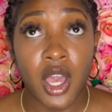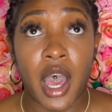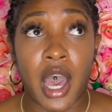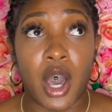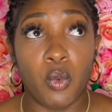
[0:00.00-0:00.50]

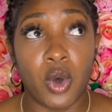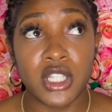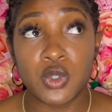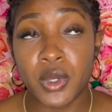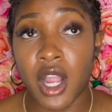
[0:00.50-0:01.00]

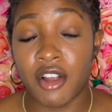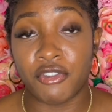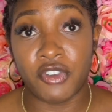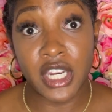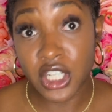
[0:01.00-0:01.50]
Once we are
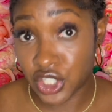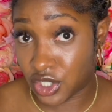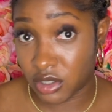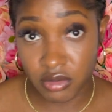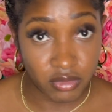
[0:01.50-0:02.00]

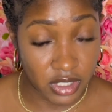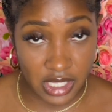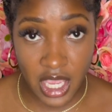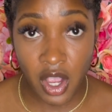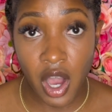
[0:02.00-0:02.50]
finished
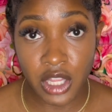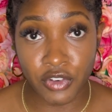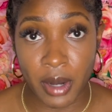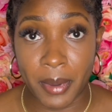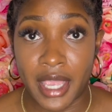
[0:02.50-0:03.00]
seeing all of
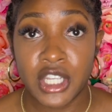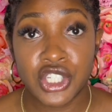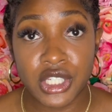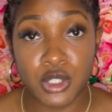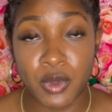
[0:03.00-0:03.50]
our
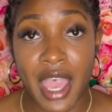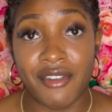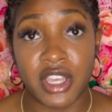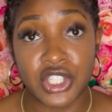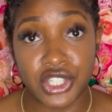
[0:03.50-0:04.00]
patients, we
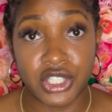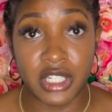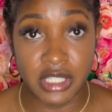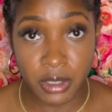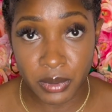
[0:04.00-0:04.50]
have
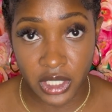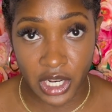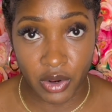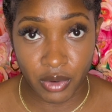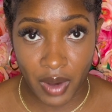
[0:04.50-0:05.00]

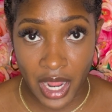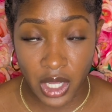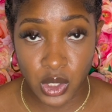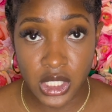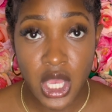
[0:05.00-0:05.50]
interdisciplinary
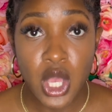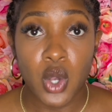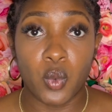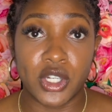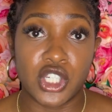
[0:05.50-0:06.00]
rounds,
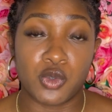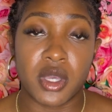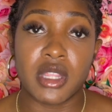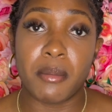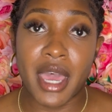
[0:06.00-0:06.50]
which is
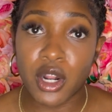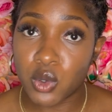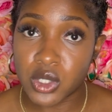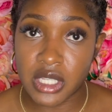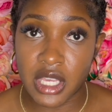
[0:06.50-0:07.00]
when the
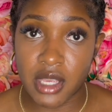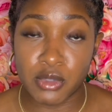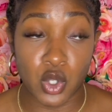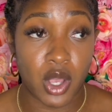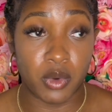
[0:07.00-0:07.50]
medical team,
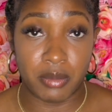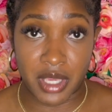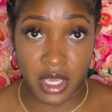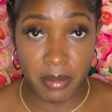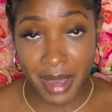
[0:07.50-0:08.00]
so it would
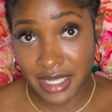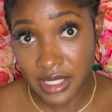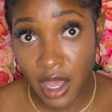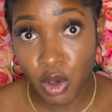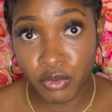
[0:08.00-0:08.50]
be
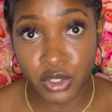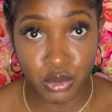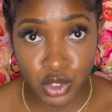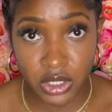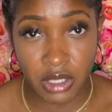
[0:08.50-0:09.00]
myself
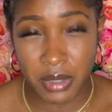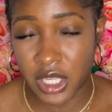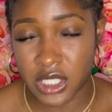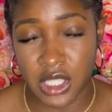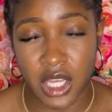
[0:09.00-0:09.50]
usually,
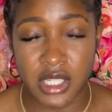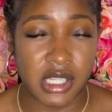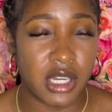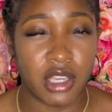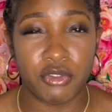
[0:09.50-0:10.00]
because the
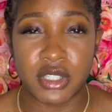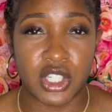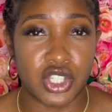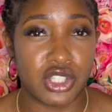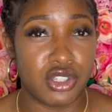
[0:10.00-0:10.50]
attending
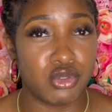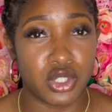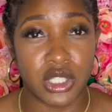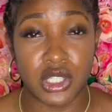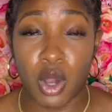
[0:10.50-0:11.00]
physicians
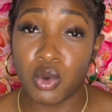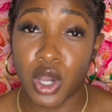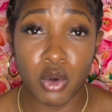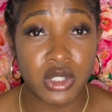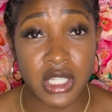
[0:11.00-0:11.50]
usually don't
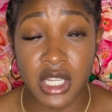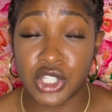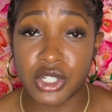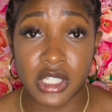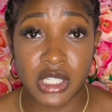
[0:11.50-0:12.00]
go to
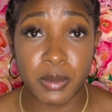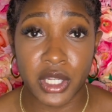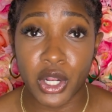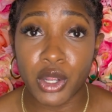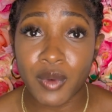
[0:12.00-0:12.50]

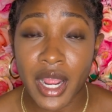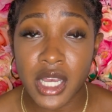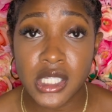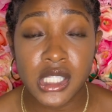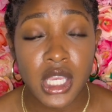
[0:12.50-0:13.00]
interdisciplinary
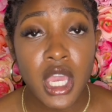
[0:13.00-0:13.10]
rounds.